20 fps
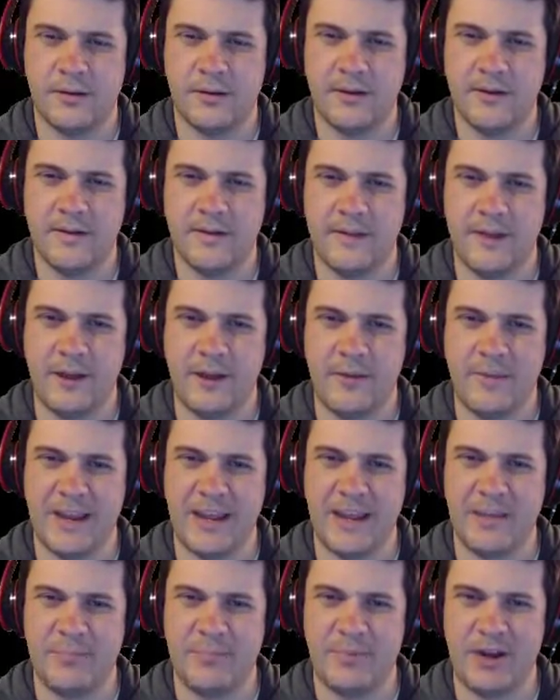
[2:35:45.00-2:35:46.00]
Oh
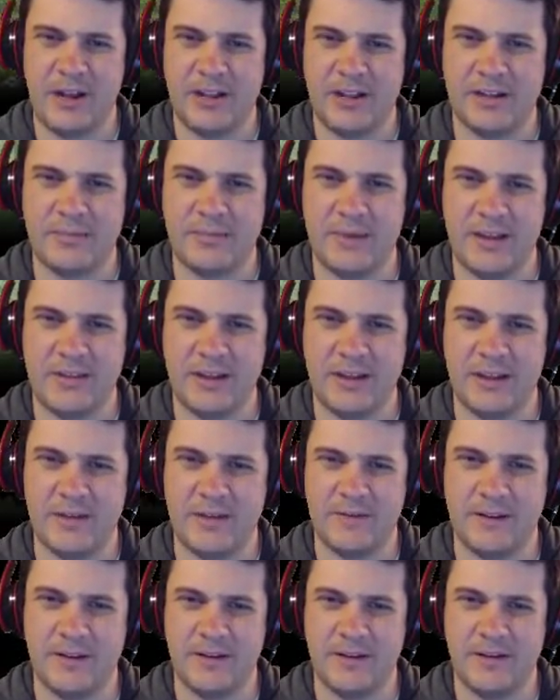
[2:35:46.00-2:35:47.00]
man, bawling by the end of
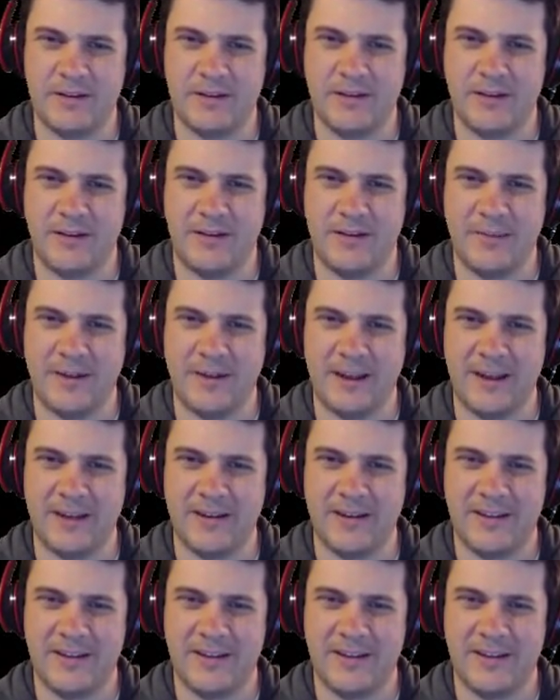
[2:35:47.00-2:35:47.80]
it? Oh man.